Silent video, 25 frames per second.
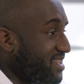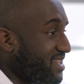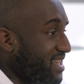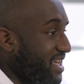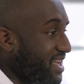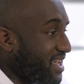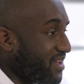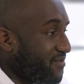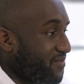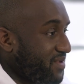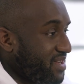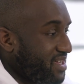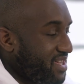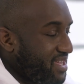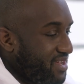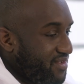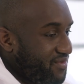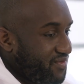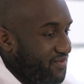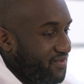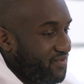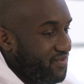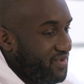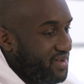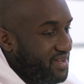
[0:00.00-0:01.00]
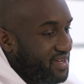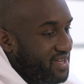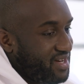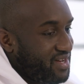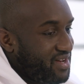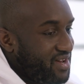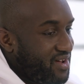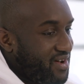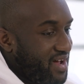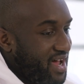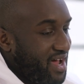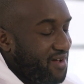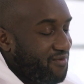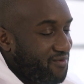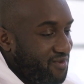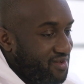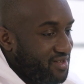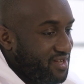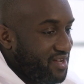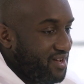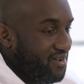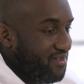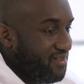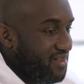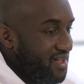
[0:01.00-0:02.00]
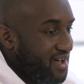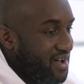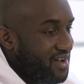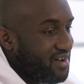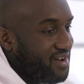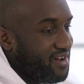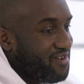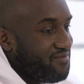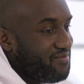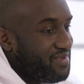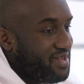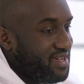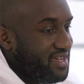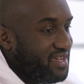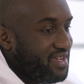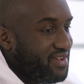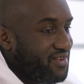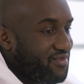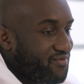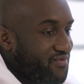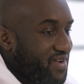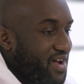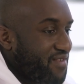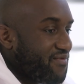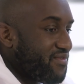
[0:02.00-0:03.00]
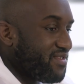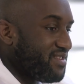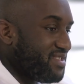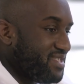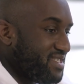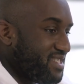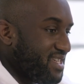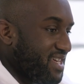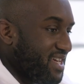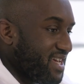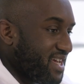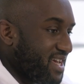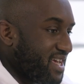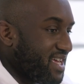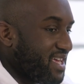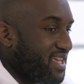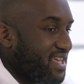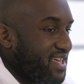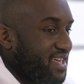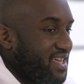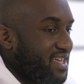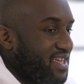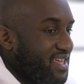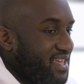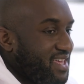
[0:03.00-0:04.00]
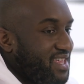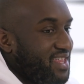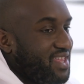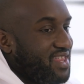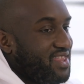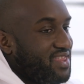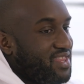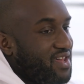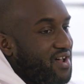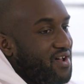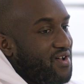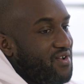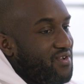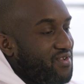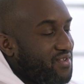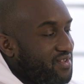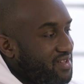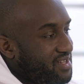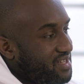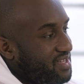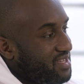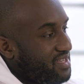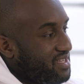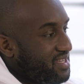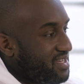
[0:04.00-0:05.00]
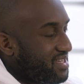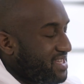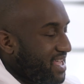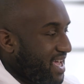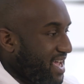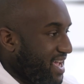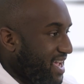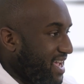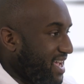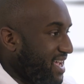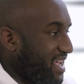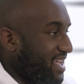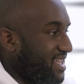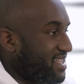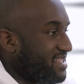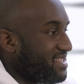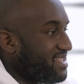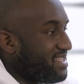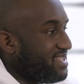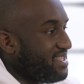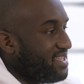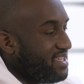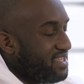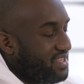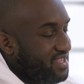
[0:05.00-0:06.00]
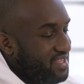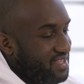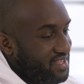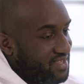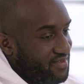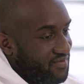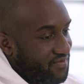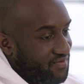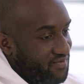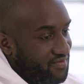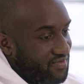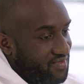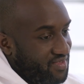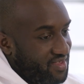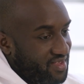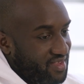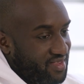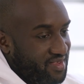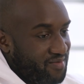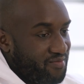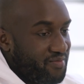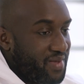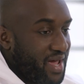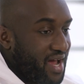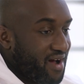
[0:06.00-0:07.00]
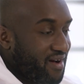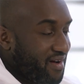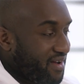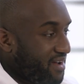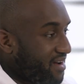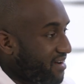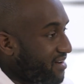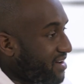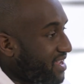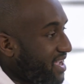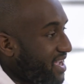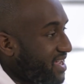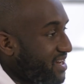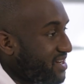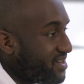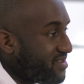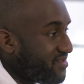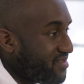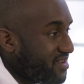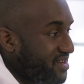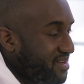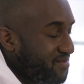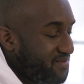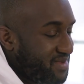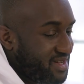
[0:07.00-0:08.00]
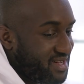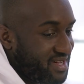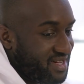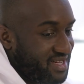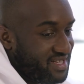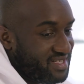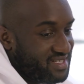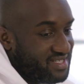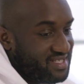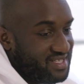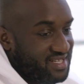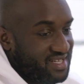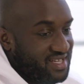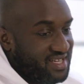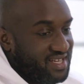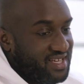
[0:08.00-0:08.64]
Like, we can no, I will no longer be referencing the old days and then the barrier to entry, because